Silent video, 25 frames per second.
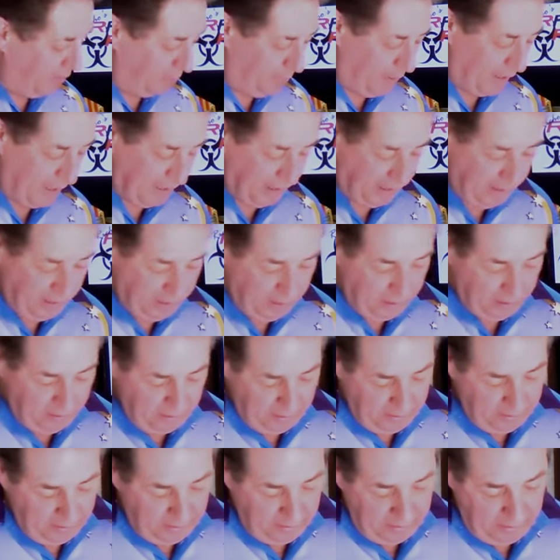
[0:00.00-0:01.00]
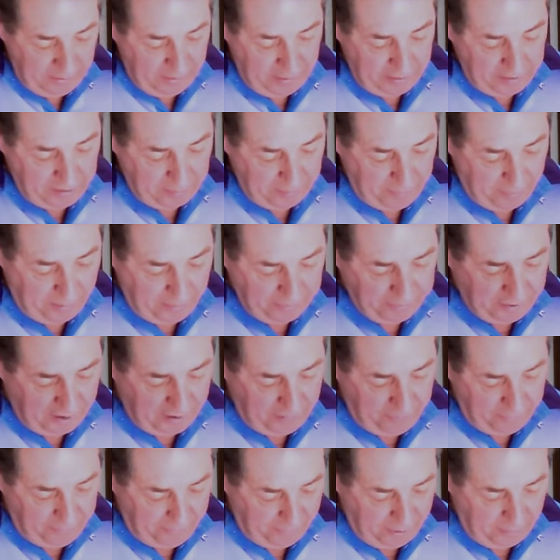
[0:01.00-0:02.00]
at the back here, as the bolts
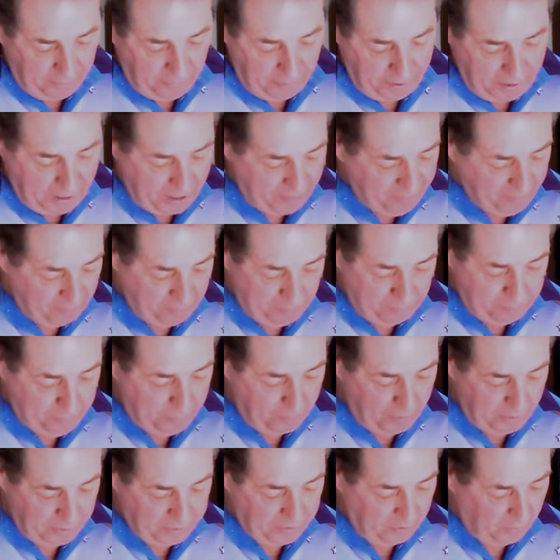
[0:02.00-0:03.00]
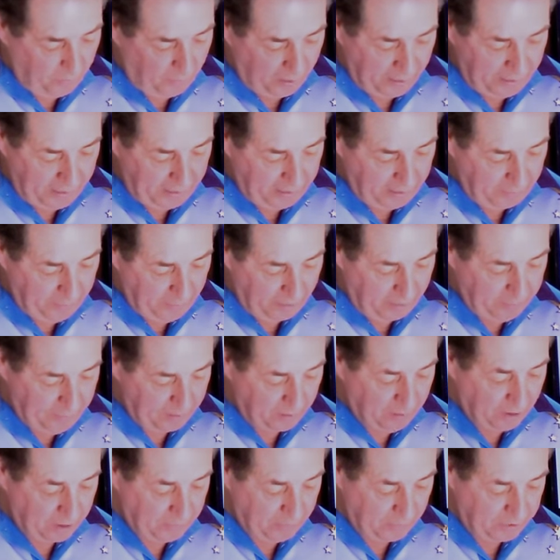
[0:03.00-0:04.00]
come through, we haven't burst away anywhere.
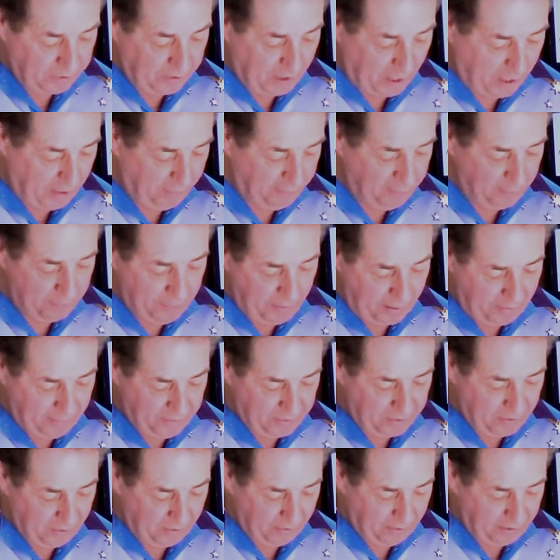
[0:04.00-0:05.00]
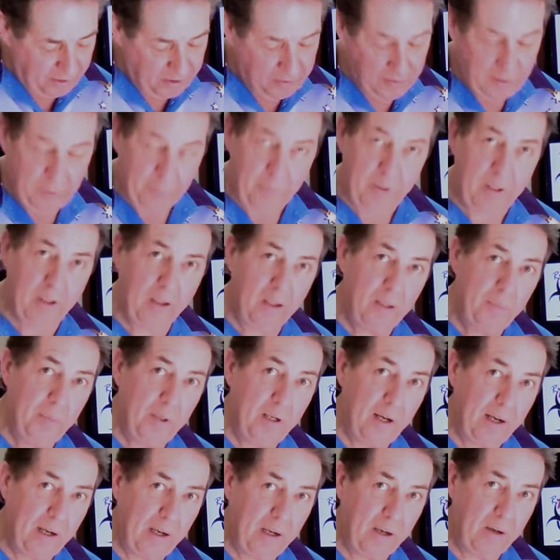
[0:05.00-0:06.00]
Because we started from both sides, we
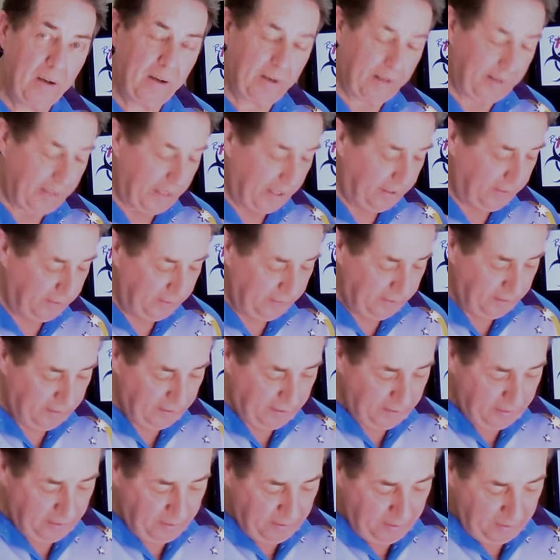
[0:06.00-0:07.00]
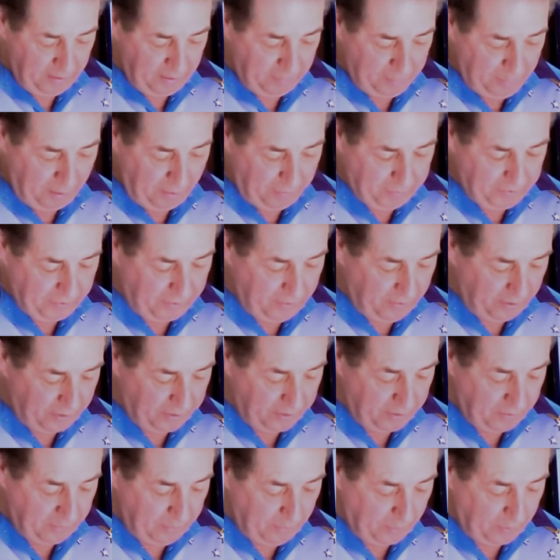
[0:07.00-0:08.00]
eliminate a lot of that. The bolts are
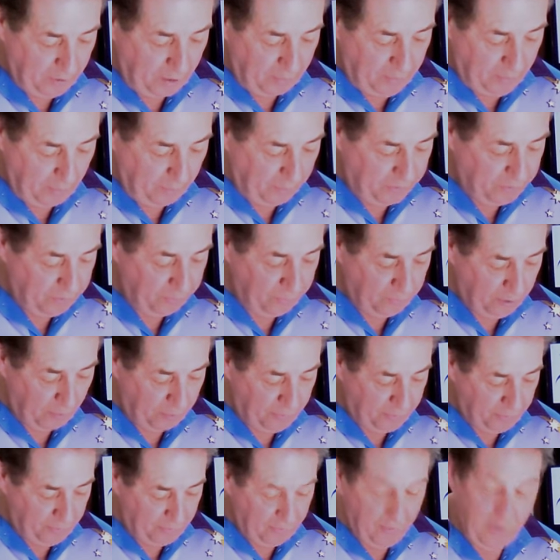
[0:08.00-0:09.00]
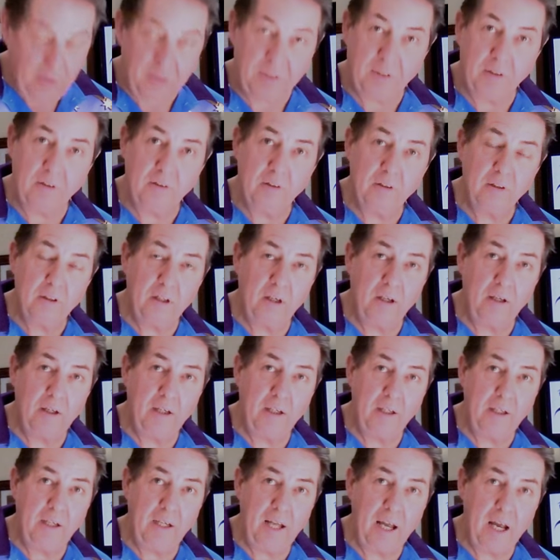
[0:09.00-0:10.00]
nice, will, get, will drop through nice and
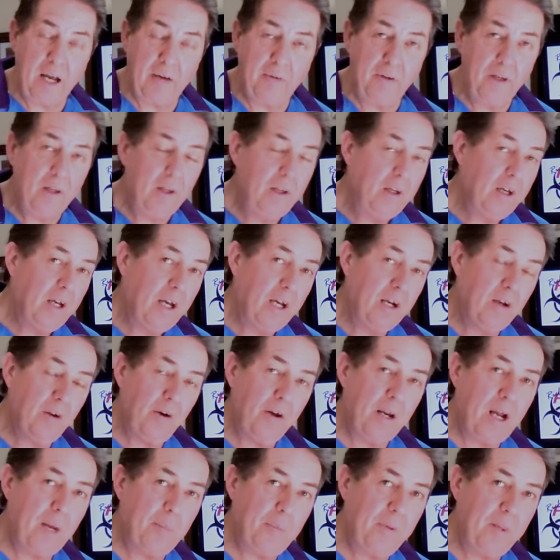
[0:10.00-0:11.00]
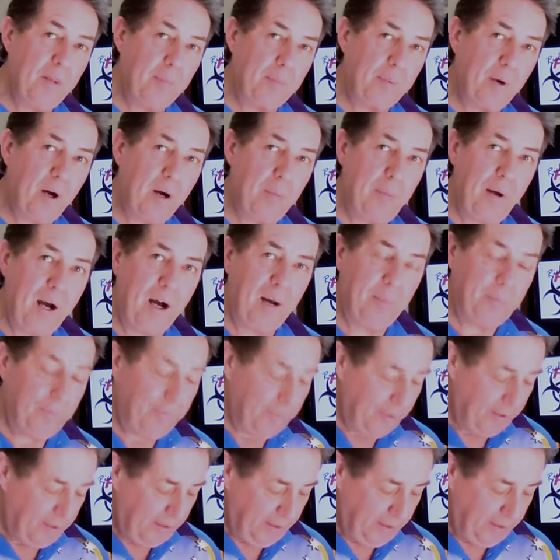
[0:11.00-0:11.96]
cleanly now and line up with your prop hub.